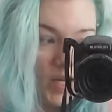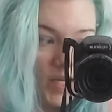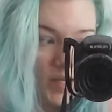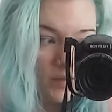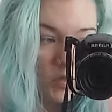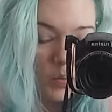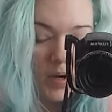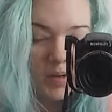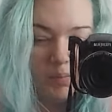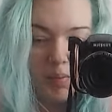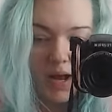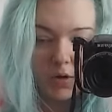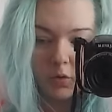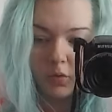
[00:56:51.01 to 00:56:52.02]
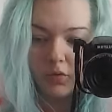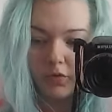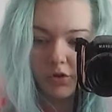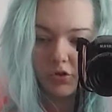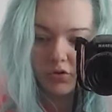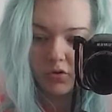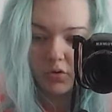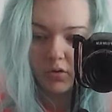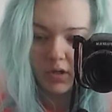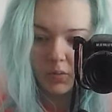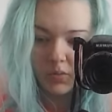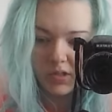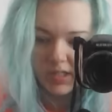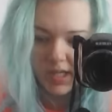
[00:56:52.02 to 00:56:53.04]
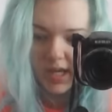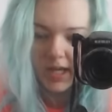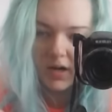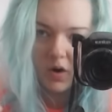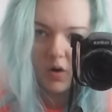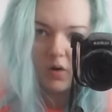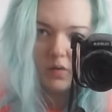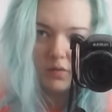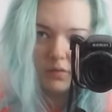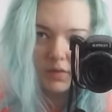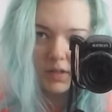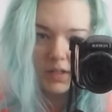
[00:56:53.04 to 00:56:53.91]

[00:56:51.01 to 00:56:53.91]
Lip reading: like if you went back over a stroke it would take off